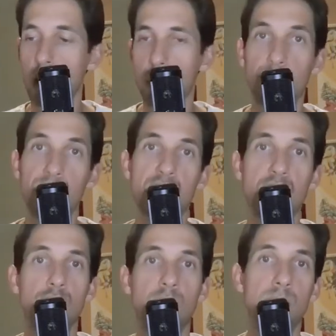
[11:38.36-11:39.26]
You have these
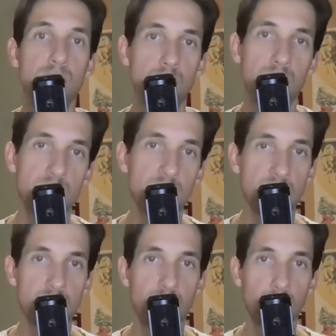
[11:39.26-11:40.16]
streaming services
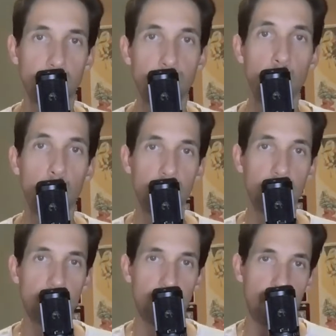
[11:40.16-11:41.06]
that were born
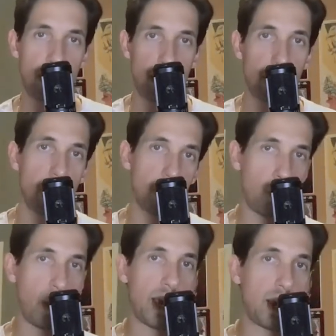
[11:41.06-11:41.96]
in the
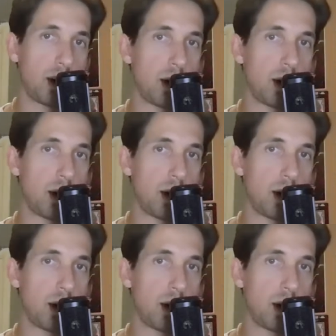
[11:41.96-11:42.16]
wake